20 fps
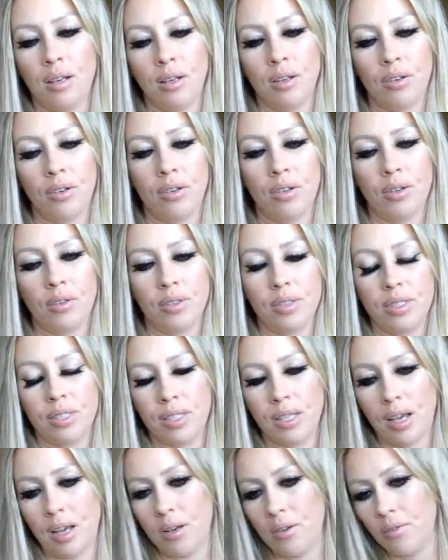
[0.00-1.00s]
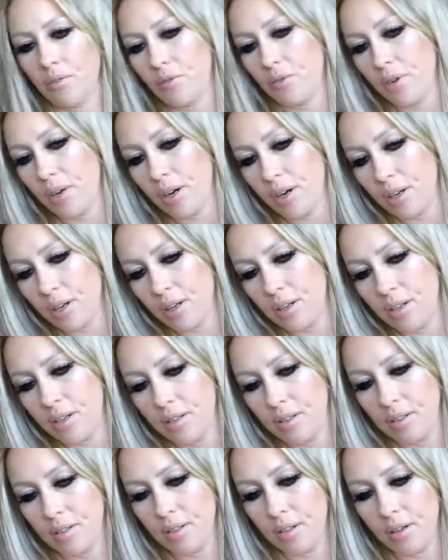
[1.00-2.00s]
don't know, it's kind of weird.
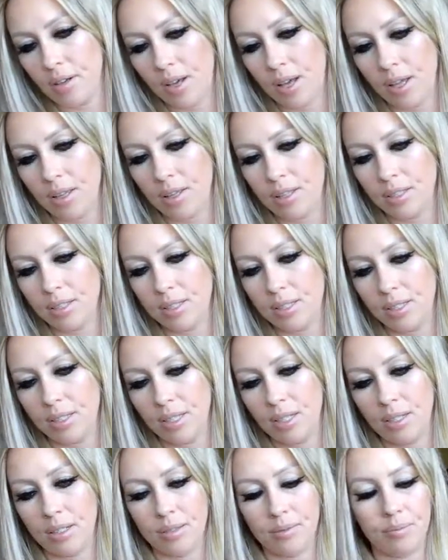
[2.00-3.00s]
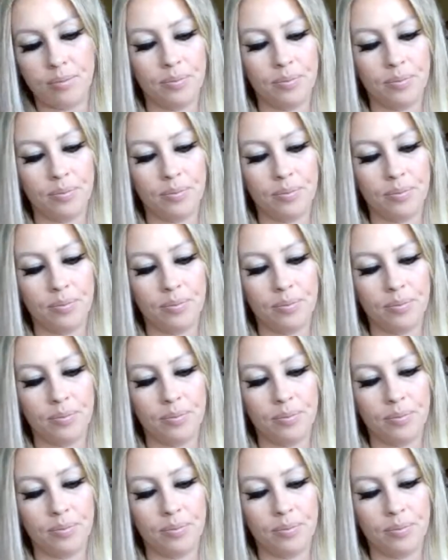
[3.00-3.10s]
Okay, let's see.